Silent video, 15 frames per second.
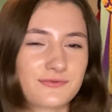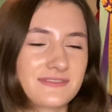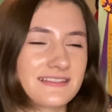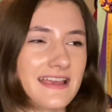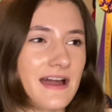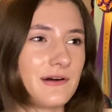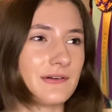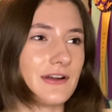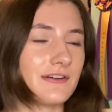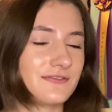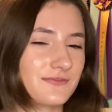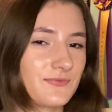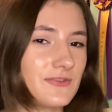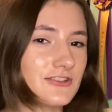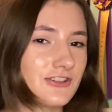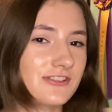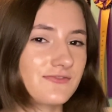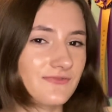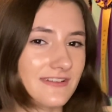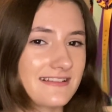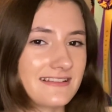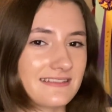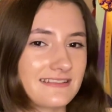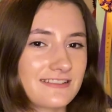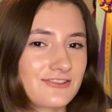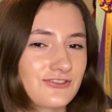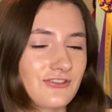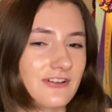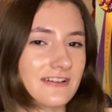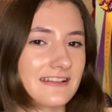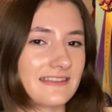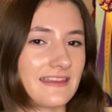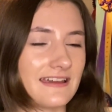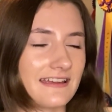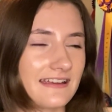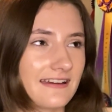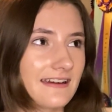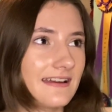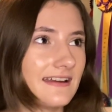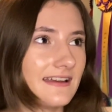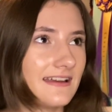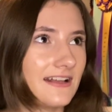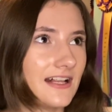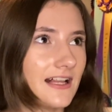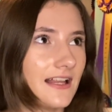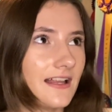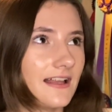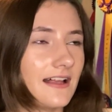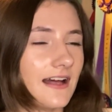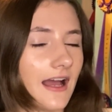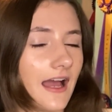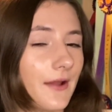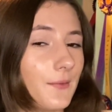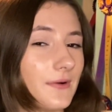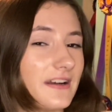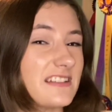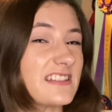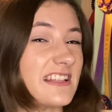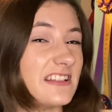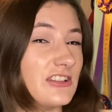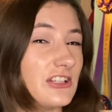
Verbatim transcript: We'll see how it goes. We just recently started like I want to say